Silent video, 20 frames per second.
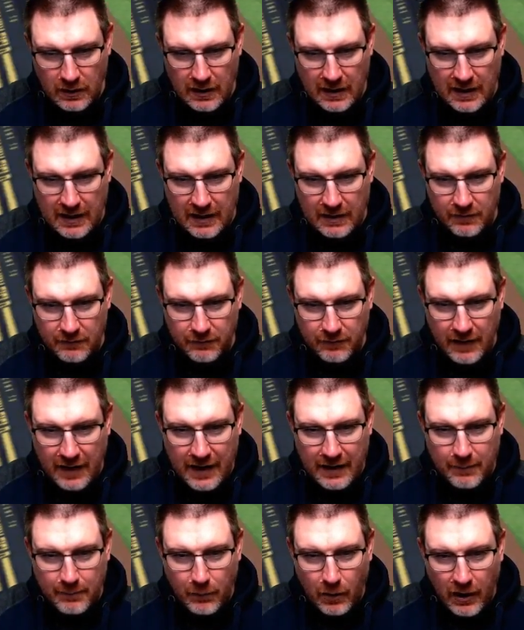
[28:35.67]
And
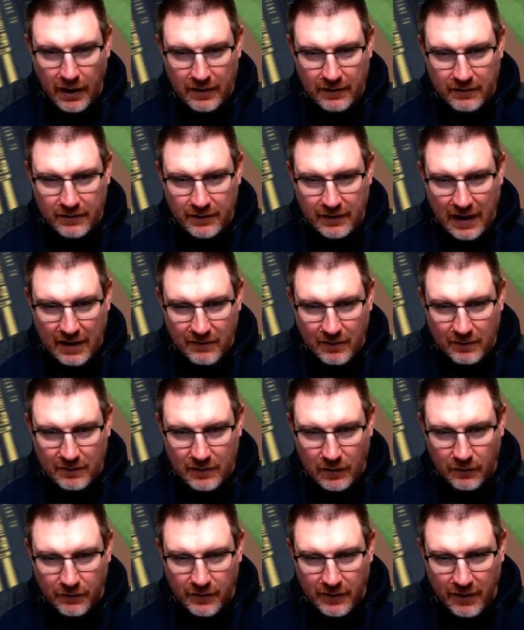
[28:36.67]
Vlad might have
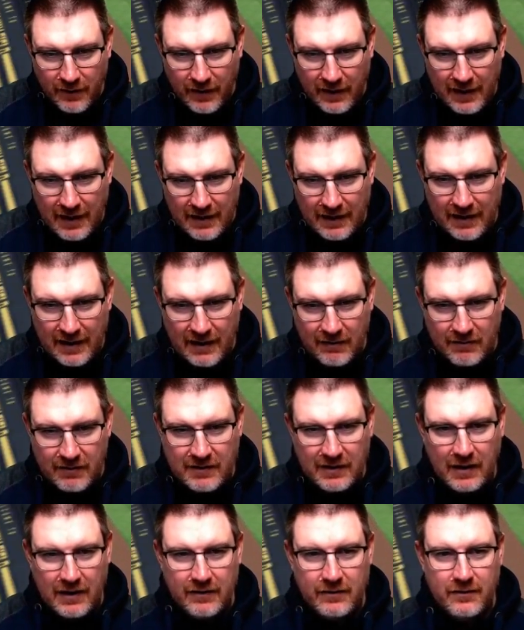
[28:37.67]
himself another hit. Here he
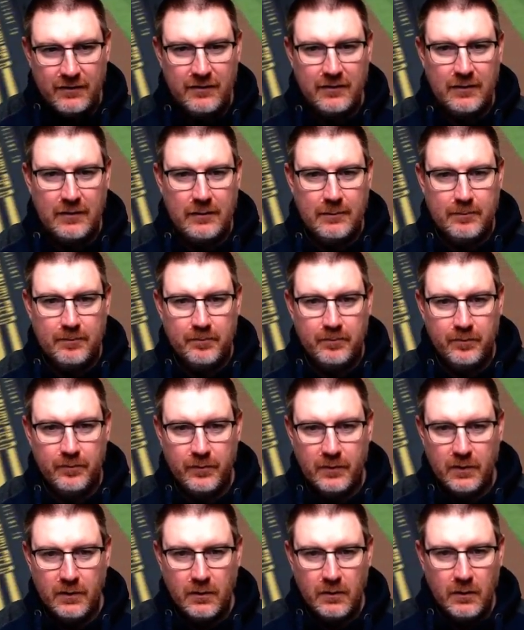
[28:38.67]
does.
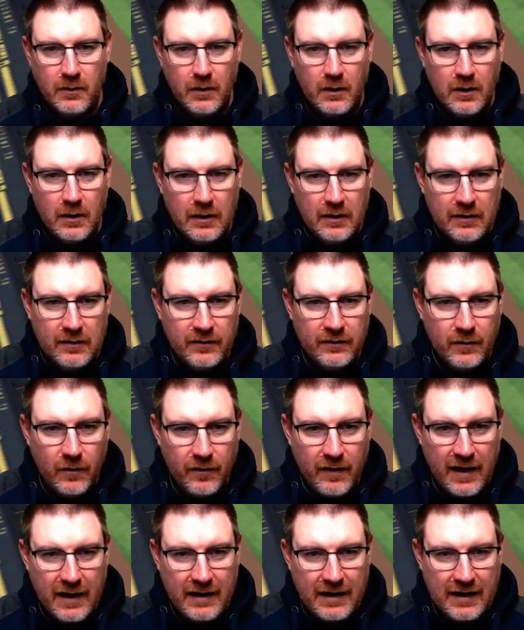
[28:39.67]
So
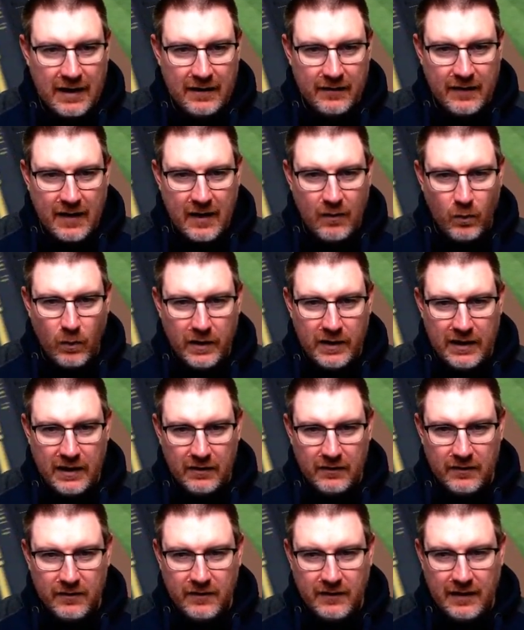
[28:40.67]
that is a
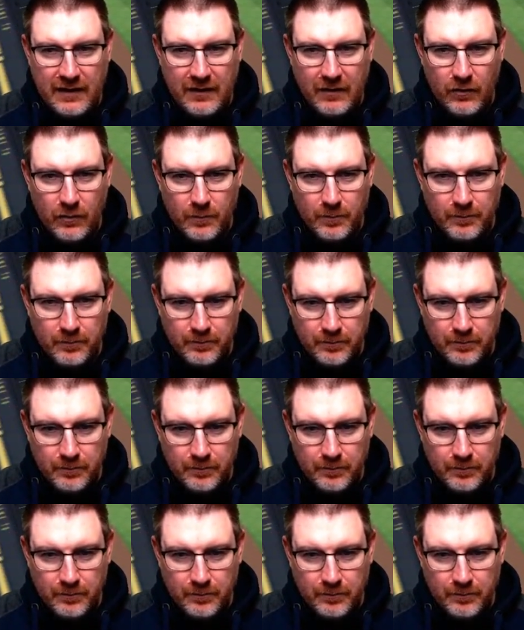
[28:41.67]
one-out single.